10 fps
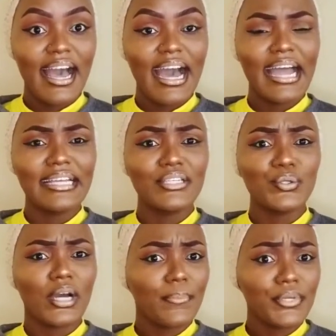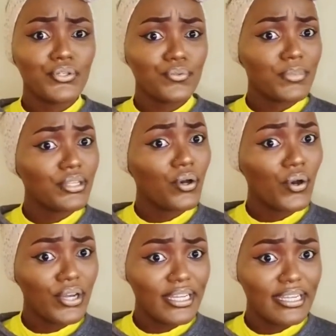and you happen to be the
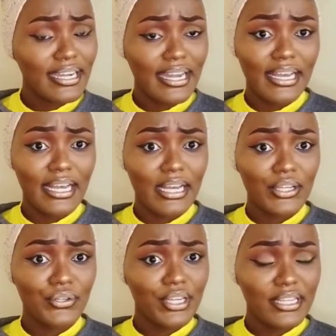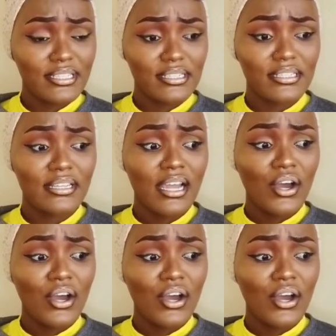only girl, you get it,